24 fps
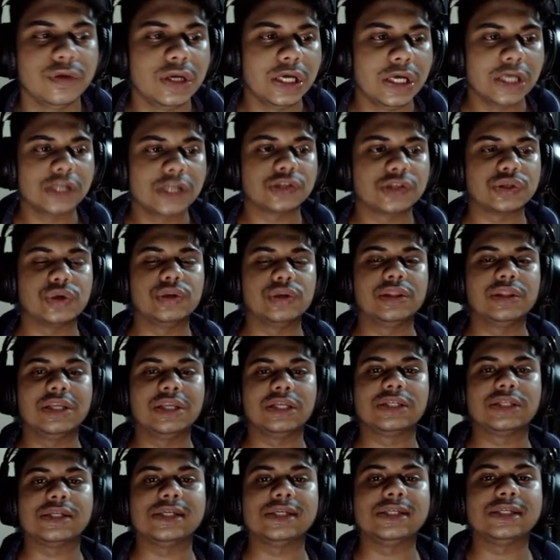So
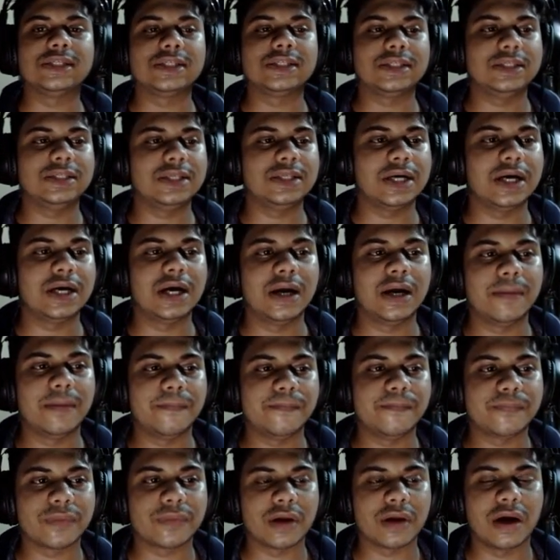this is the
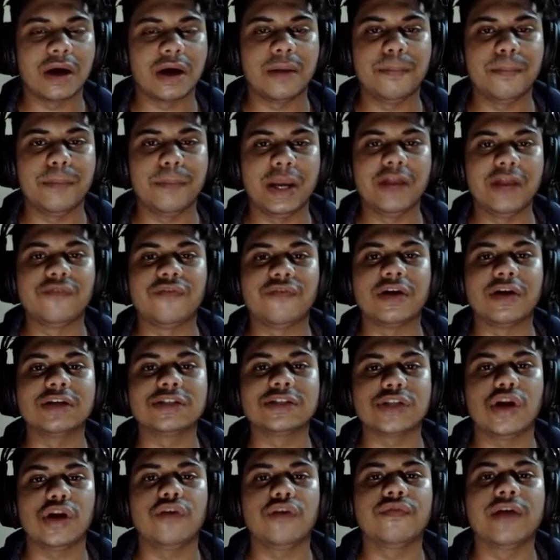main
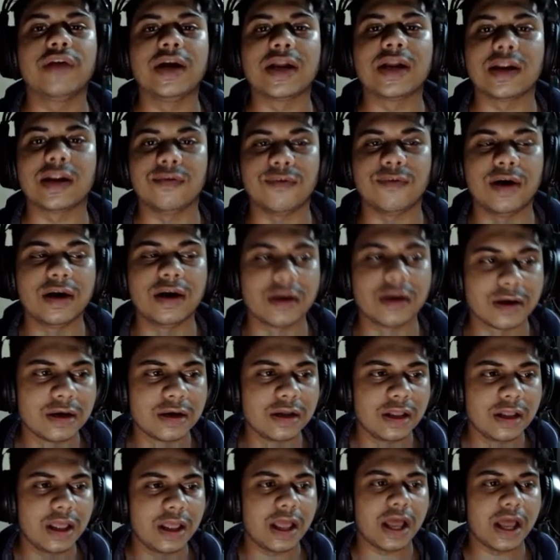function of git revert,
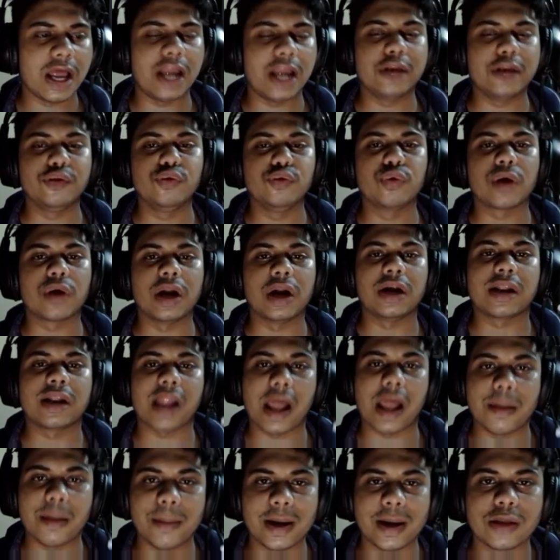and you can
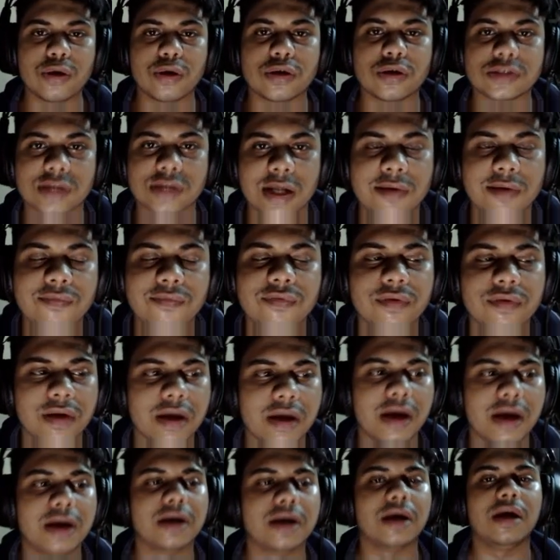try by yourself.
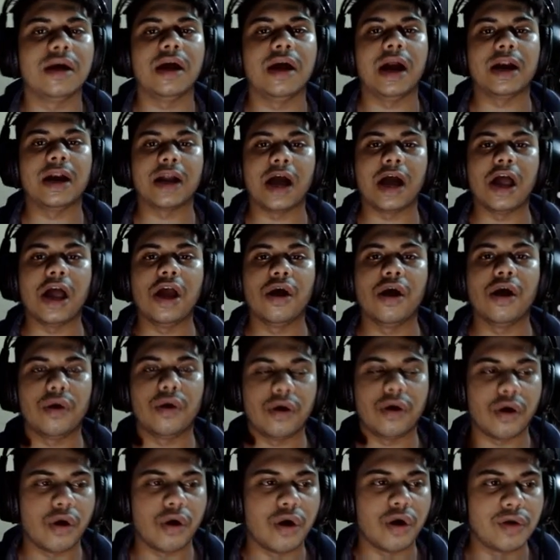And I
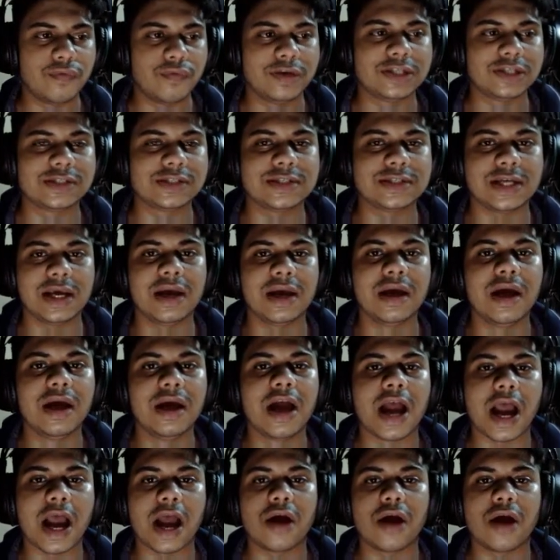always say,
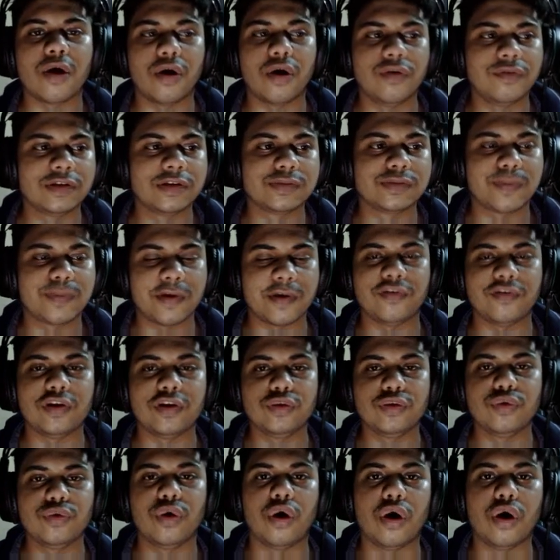I always prefer
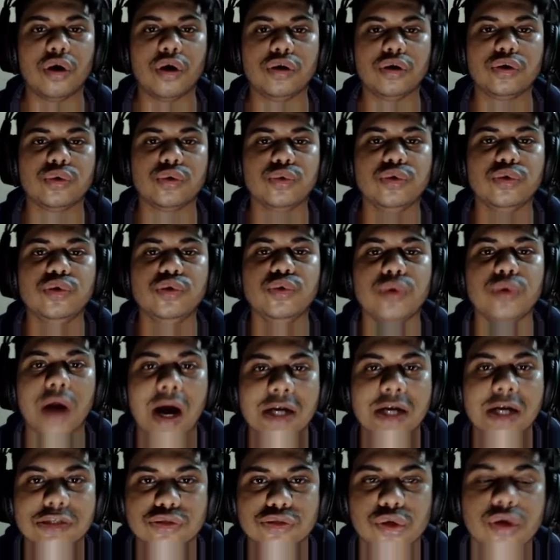you all to do
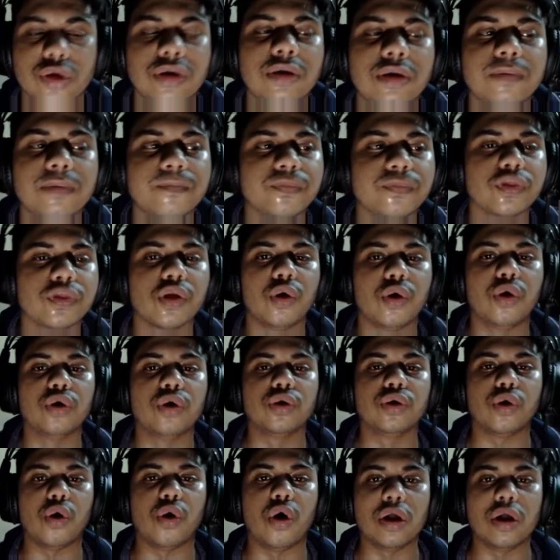hands-on
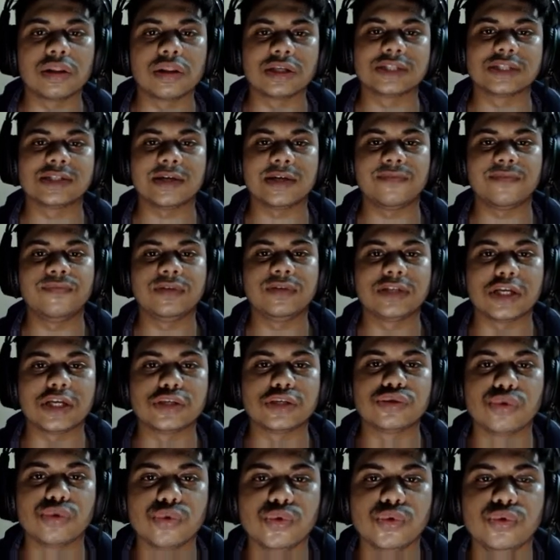on all the stuff which I
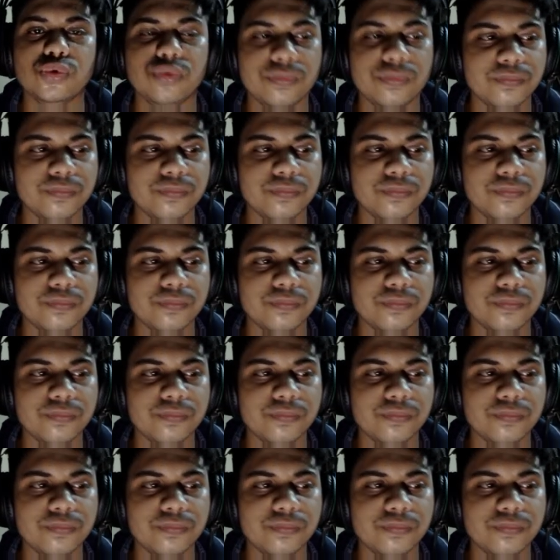show you.